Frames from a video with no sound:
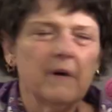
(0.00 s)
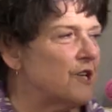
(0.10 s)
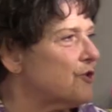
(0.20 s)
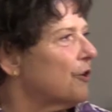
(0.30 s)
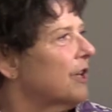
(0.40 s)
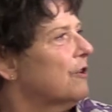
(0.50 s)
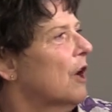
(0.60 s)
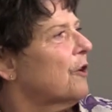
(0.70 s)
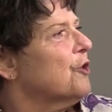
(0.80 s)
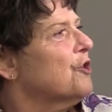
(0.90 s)
Make sure you're
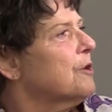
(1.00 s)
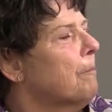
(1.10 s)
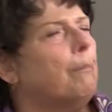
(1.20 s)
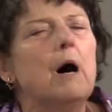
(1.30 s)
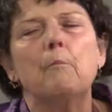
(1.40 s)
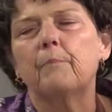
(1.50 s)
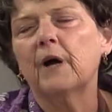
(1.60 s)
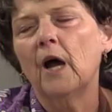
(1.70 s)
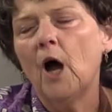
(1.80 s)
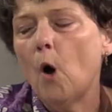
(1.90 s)
not going to bump
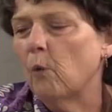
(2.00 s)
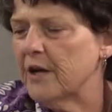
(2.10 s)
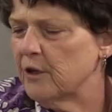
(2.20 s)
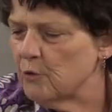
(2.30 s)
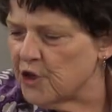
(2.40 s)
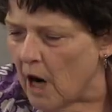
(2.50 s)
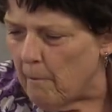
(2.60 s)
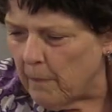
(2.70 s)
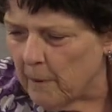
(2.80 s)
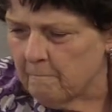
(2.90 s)
when you
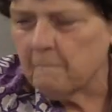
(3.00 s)
jump.